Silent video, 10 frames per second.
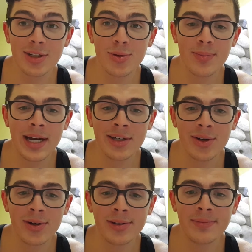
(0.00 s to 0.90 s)
Changed it
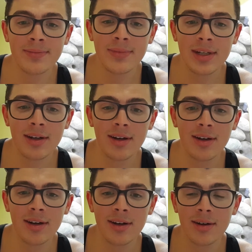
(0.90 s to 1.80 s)
to manual,
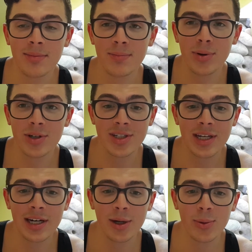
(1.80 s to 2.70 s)

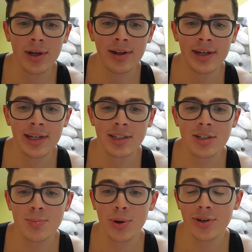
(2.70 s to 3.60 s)
put a steering wheel
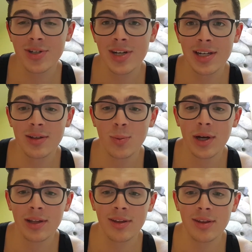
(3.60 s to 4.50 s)
in it, sports
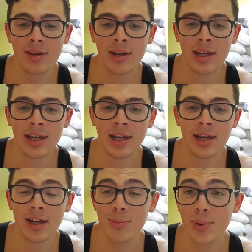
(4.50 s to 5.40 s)
seat with
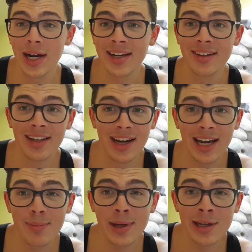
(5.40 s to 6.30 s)
a
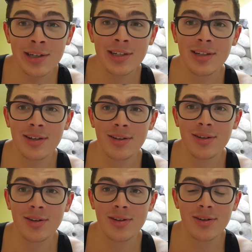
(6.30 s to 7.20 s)
bracket that I made
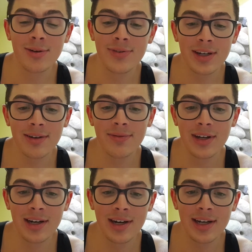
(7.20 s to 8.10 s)
to
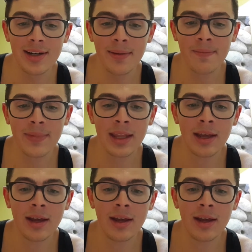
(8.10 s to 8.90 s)
fit it in.